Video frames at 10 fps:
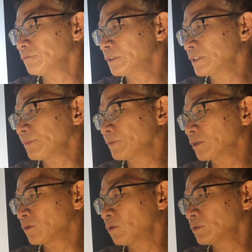
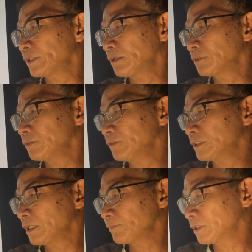receptor called delta
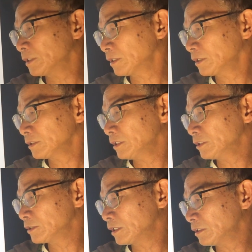receptor
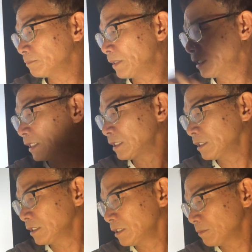in cerebellar
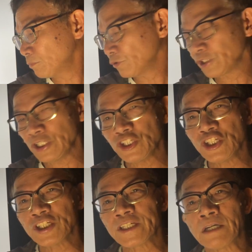
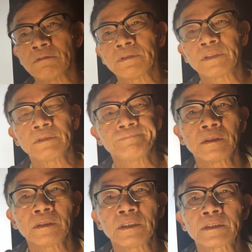Purkinje cells.
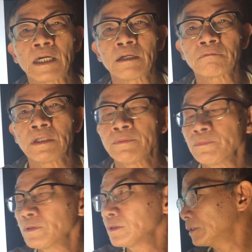This
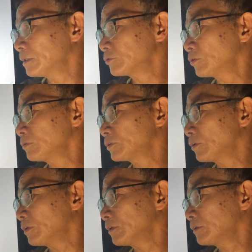diagram shows
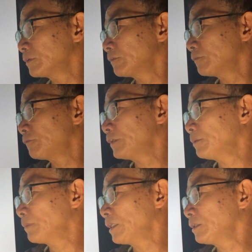the 3
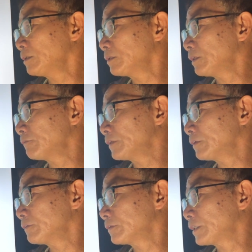main different
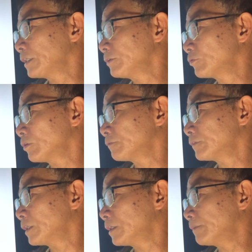types of
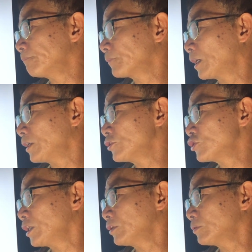ion
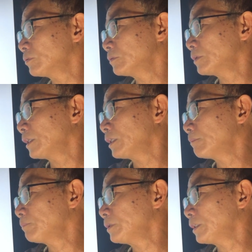channel.
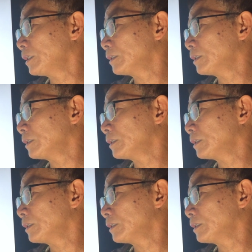AMPA